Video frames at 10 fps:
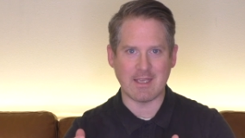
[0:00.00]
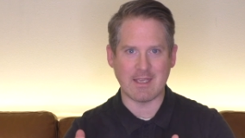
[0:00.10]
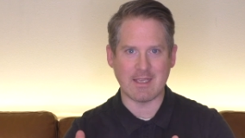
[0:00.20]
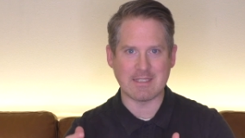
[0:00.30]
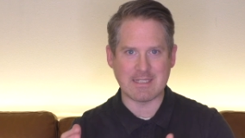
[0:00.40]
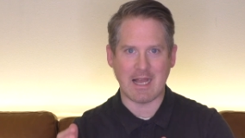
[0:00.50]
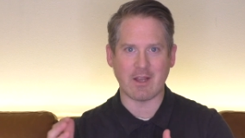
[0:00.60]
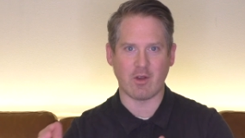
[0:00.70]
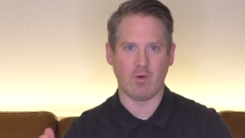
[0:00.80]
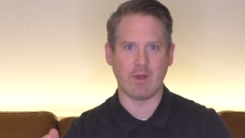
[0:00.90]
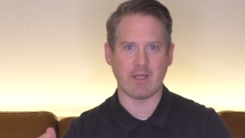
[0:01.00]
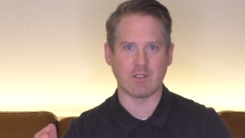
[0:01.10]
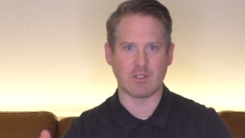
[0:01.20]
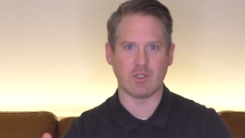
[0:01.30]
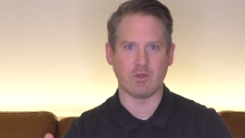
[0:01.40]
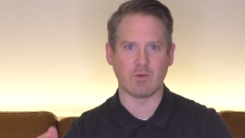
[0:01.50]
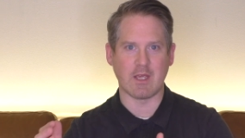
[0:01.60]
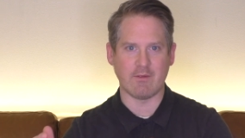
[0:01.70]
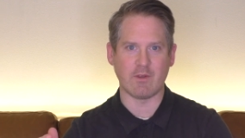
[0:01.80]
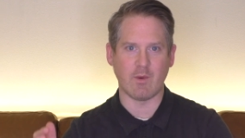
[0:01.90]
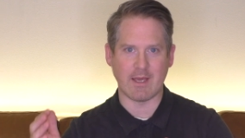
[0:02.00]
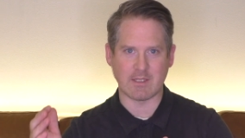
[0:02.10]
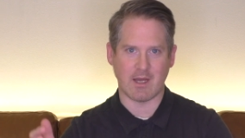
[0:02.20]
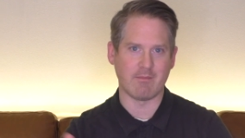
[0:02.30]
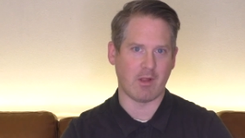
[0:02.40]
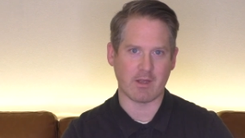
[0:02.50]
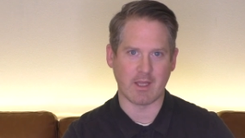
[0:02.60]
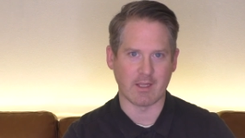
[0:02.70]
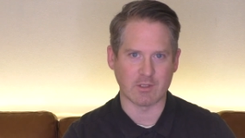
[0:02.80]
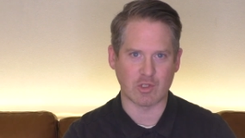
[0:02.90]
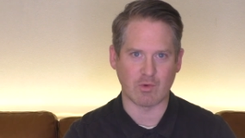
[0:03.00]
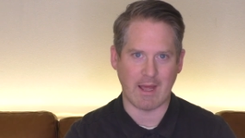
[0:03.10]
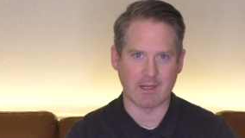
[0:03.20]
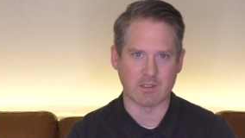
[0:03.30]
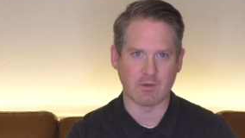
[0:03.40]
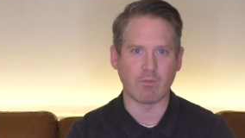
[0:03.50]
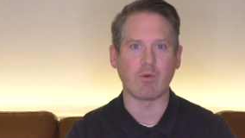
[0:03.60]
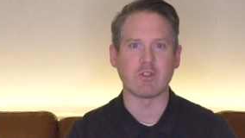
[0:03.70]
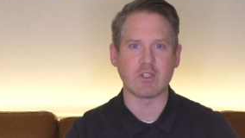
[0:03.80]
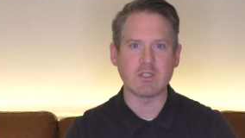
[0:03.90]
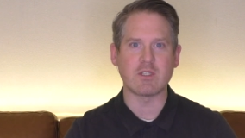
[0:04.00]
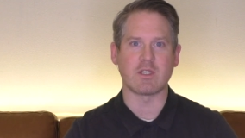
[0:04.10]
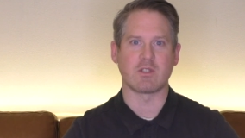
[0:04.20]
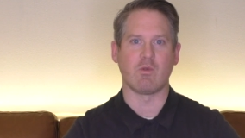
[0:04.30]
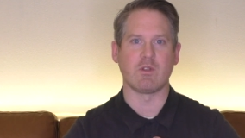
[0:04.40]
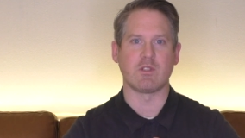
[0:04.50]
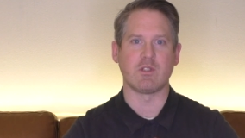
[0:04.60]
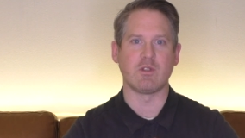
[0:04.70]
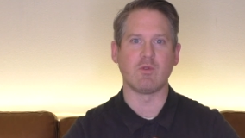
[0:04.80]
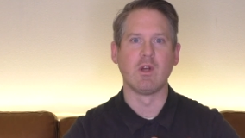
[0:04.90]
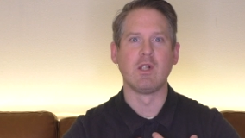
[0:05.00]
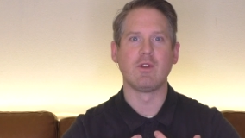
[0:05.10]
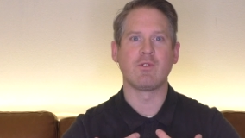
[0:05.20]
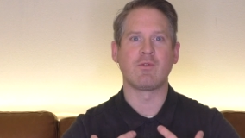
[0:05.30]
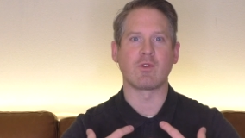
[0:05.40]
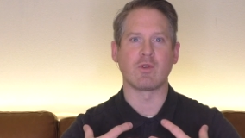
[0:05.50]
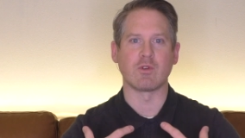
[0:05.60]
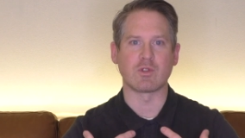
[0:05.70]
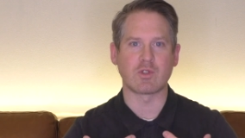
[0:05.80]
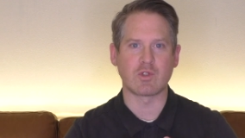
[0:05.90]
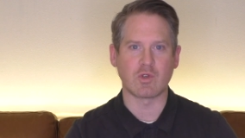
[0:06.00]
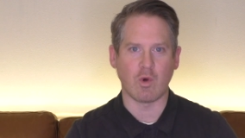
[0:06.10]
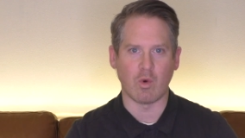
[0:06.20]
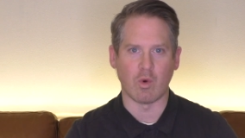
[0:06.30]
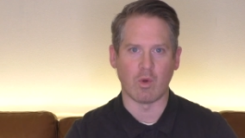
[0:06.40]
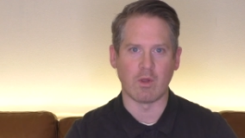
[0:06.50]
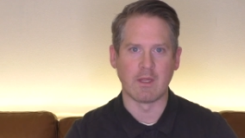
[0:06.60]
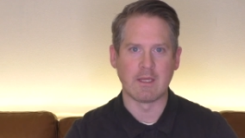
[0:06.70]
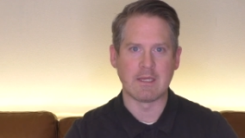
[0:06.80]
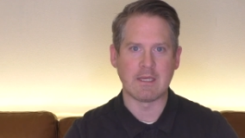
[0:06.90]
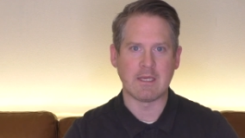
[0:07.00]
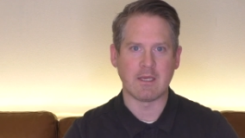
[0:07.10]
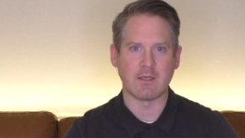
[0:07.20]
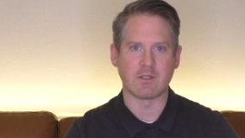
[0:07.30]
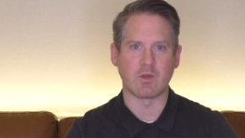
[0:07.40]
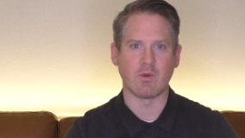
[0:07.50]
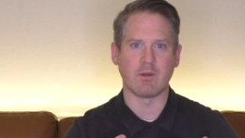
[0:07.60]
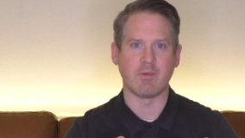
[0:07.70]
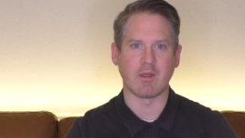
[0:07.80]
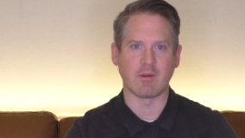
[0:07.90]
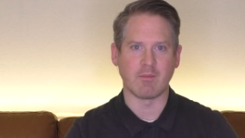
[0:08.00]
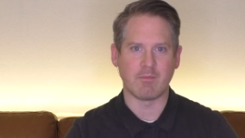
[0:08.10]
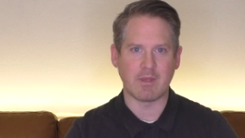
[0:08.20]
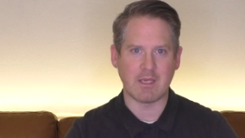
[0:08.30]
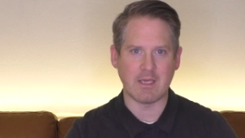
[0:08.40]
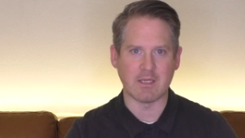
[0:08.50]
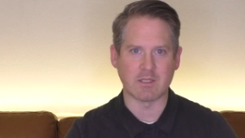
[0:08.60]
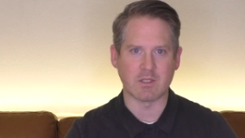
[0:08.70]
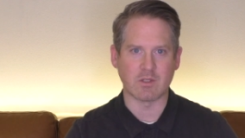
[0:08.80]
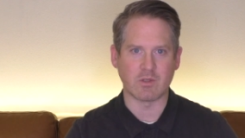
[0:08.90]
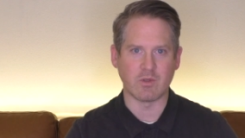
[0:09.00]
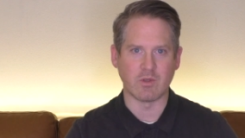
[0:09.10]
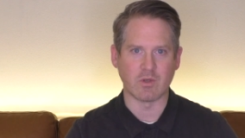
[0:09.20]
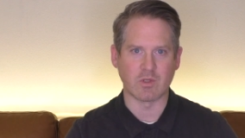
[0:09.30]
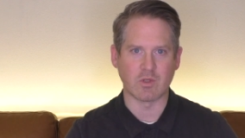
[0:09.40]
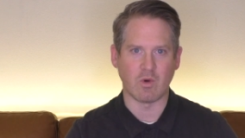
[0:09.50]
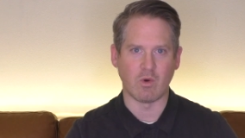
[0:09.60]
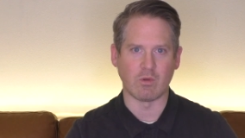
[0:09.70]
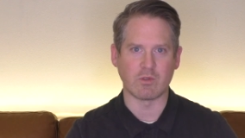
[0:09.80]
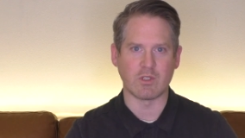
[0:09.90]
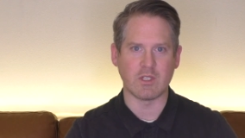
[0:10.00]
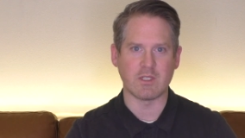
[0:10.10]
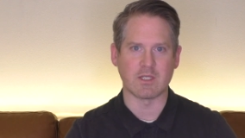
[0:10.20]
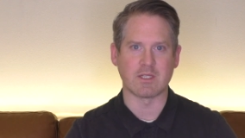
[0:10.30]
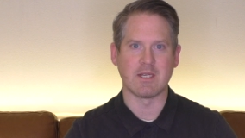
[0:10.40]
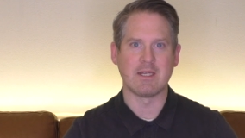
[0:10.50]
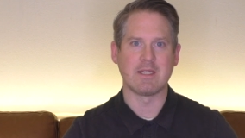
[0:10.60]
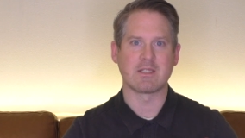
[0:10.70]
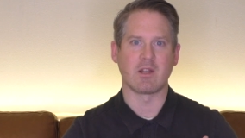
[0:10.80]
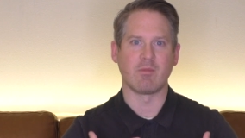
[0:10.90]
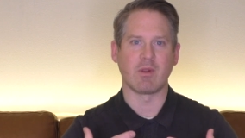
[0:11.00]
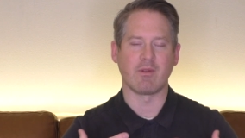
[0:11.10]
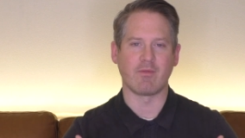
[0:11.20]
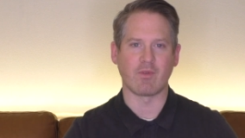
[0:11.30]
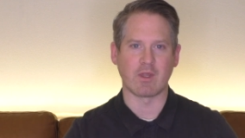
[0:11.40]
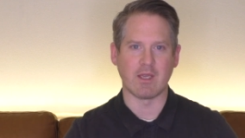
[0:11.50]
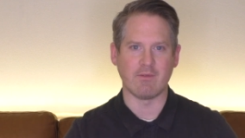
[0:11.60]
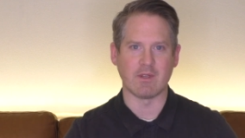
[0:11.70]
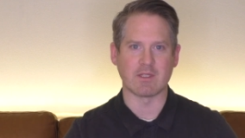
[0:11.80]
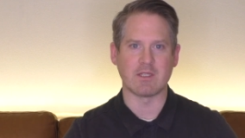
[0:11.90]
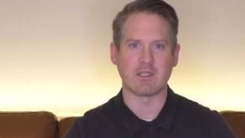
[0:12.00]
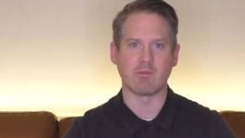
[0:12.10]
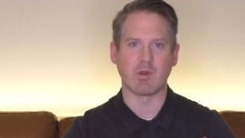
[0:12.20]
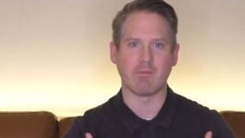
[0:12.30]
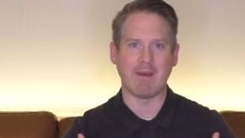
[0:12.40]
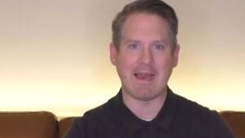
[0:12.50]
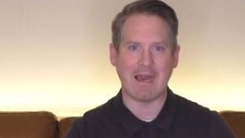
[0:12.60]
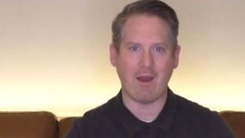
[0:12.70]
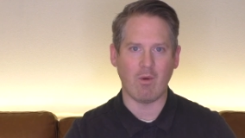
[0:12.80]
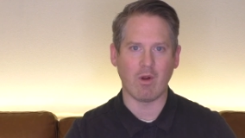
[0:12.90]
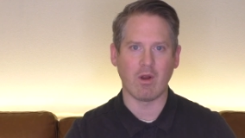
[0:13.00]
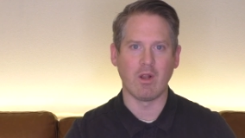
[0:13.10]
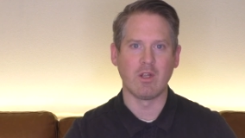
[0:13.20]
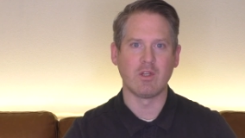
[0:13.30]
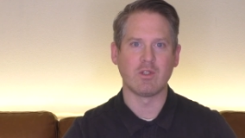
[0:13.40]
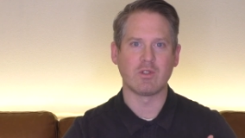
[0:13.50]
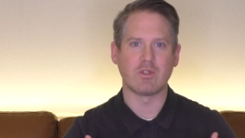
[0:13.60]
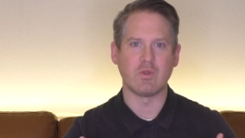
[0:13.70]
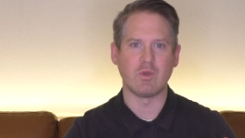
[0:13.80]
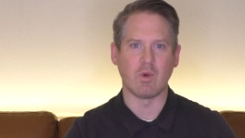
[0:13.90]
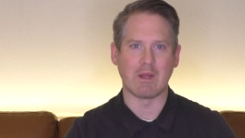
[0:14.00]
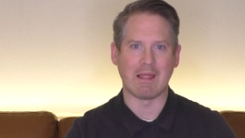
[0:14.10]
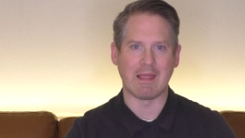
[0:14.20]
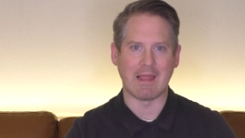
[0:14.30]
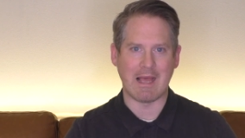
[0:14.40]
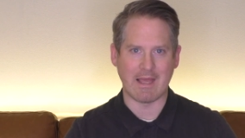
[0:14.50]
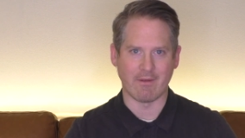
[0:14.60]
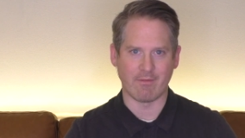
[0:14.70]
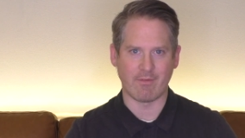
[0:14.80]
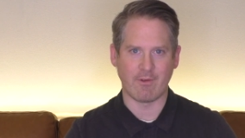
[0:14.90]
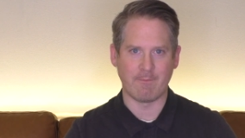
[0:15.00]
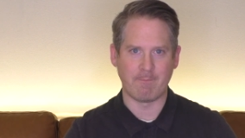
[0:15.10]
is not going to give you a time blocking strategy. What Jesus is going to do for your soul is he's going to bring peace to your soul. Jesus is going to bring forgiveness, he's going to bring power to your life.